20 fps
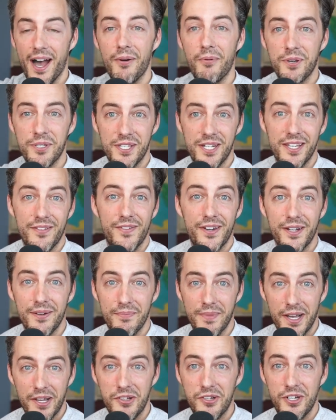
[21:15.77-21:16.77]
I wasn't even in
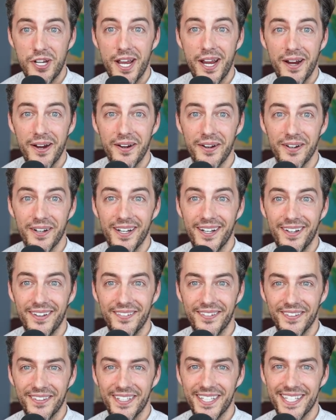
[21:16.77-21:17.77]
my chair
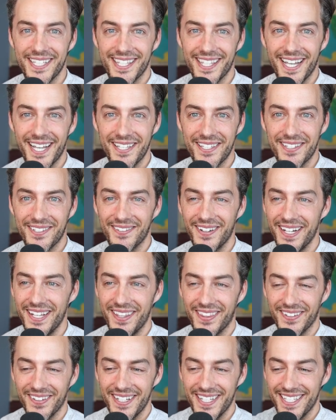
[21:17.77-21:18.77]
for this last
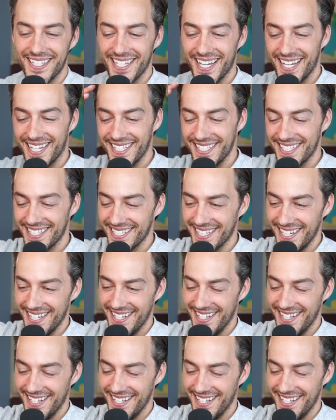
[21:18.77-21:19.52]
20, 30 seconds.